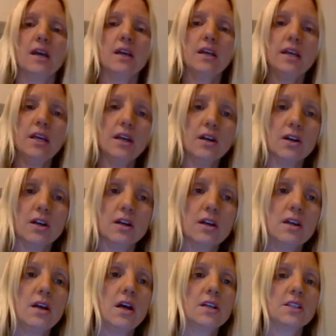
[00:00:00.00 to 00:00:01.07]

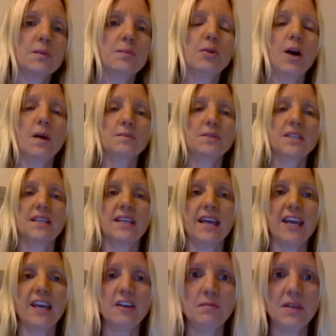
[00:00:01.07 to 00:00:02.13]
Here, the prompt
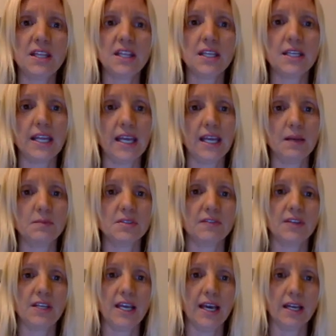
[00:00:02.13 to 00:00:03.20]
gave me the names
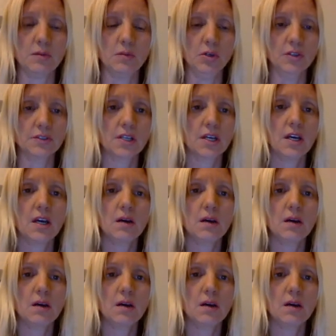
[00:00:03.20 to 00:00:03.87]
of the animals,